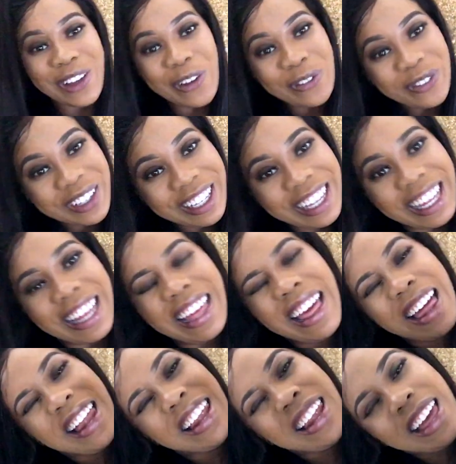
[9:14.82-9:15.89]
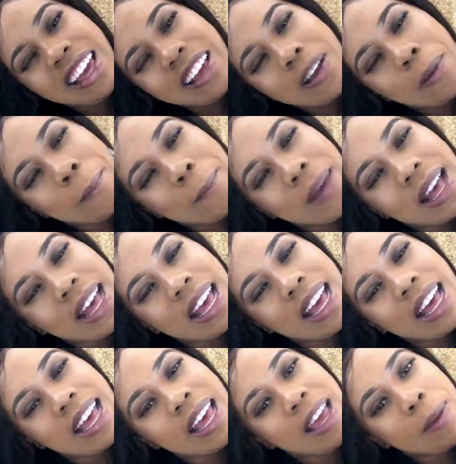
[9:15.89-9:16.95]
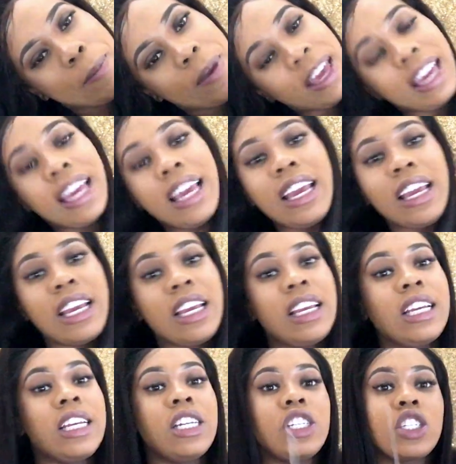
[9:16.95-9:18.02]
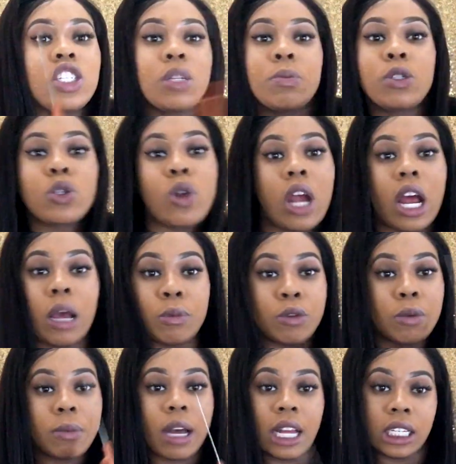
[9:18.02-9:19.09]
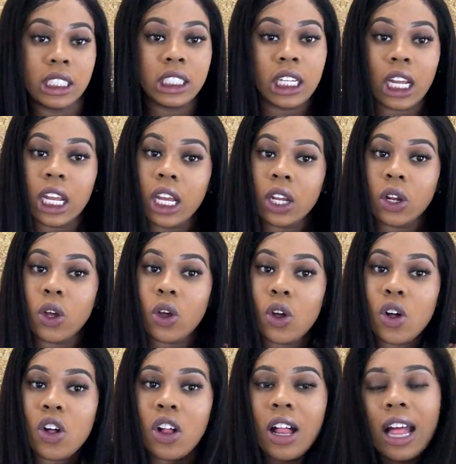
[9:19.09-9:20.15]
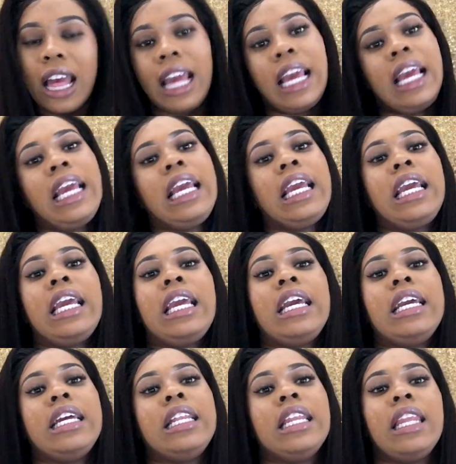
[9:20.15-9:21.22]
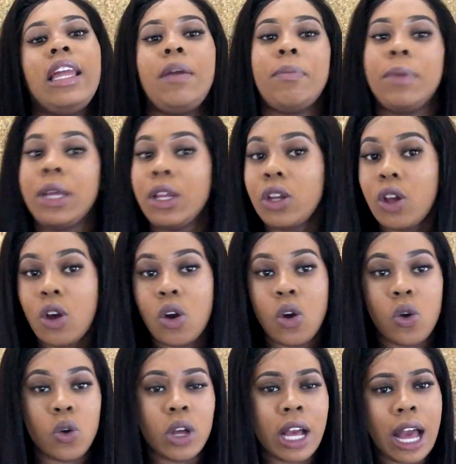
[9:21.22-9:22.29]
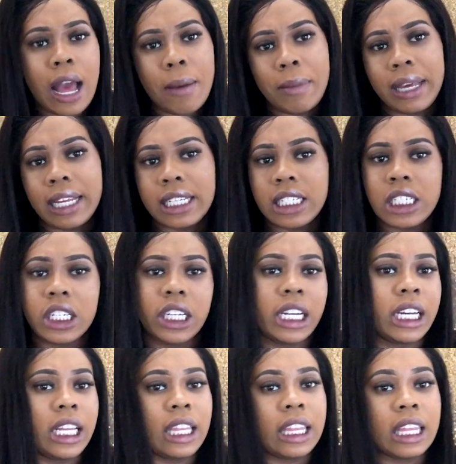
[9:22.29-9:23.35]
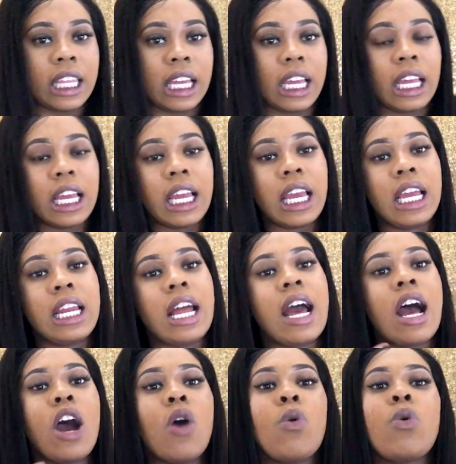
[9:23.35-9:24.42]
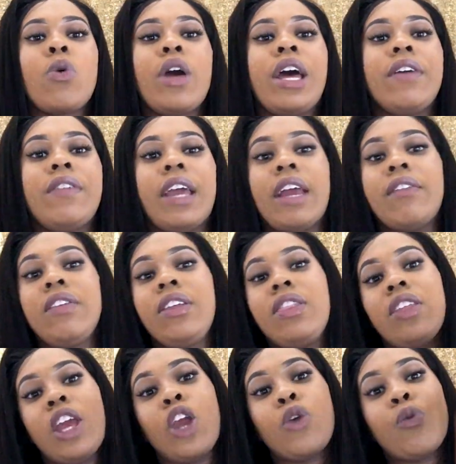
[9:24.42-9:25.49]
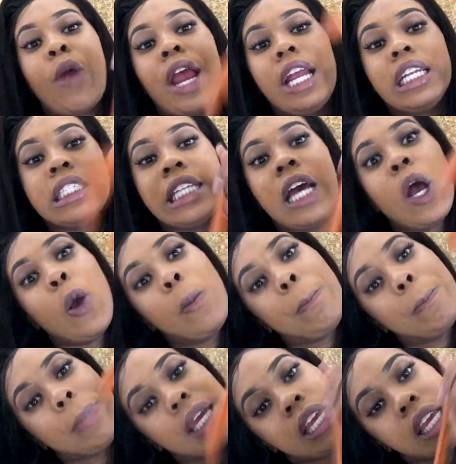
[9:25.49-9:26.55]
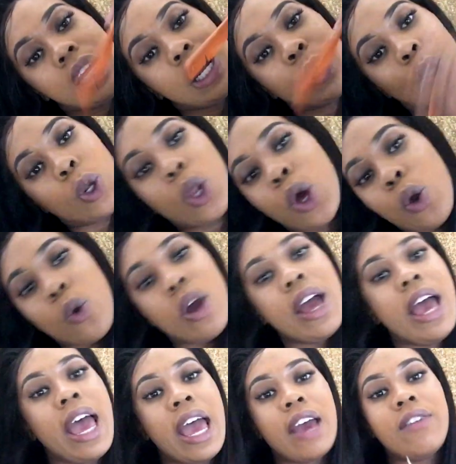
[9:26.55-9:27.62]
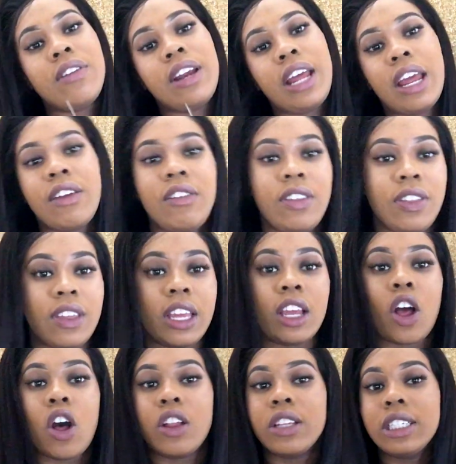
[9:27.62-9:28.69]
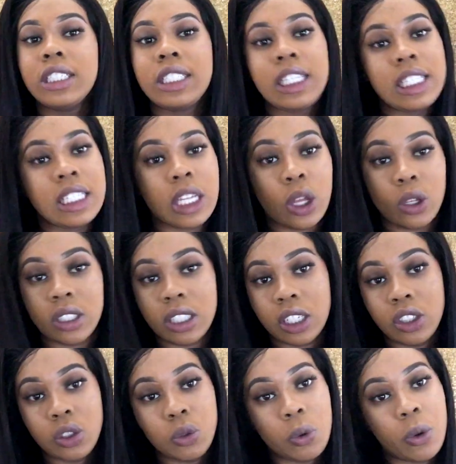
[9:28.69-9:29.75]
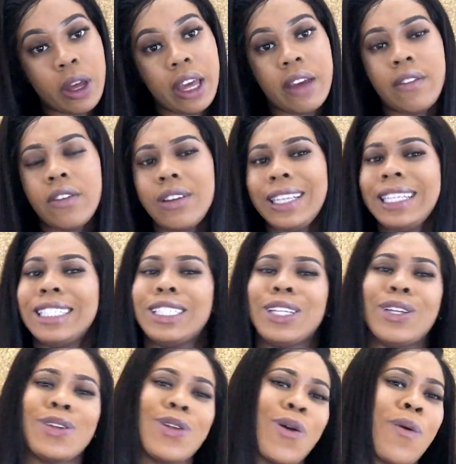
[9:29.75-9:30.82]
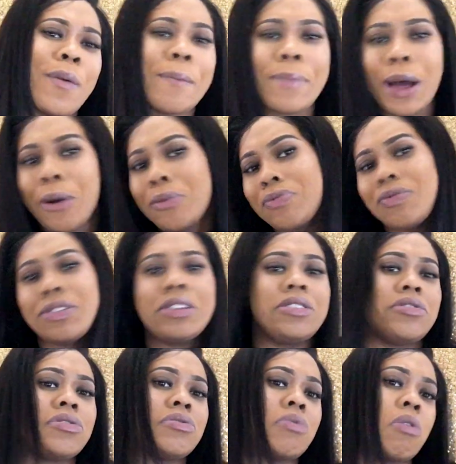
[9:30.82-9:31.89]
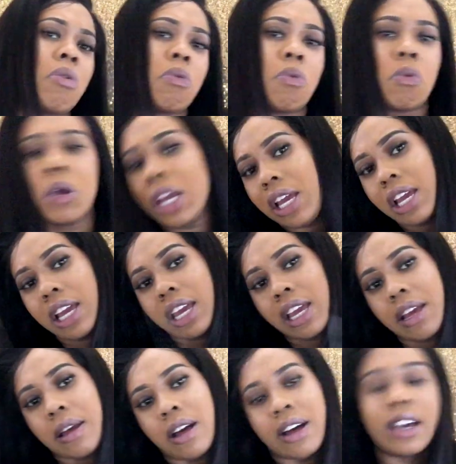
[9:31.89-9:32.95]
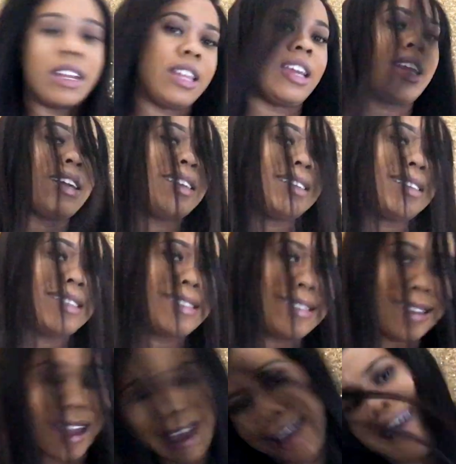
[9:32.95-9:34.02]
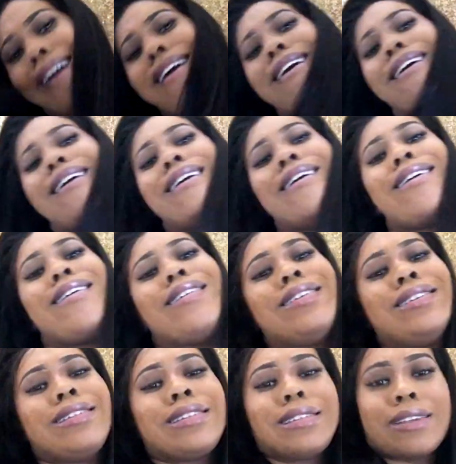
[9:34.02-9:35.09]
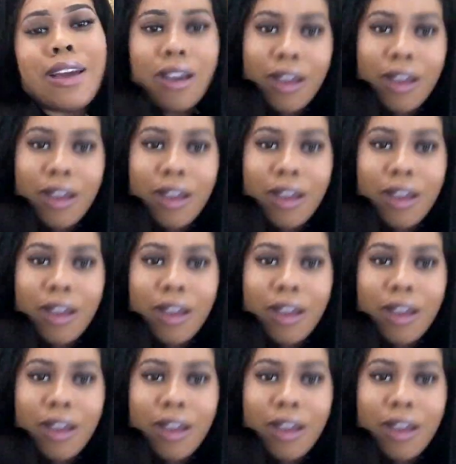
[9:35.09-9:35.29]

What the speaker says: Don't forget, like my page, subscribe to my channel, and let me know comments or anything, and I will have everything right down below, having everything, all the details that you will ever need to know about this wig, honey. Yes.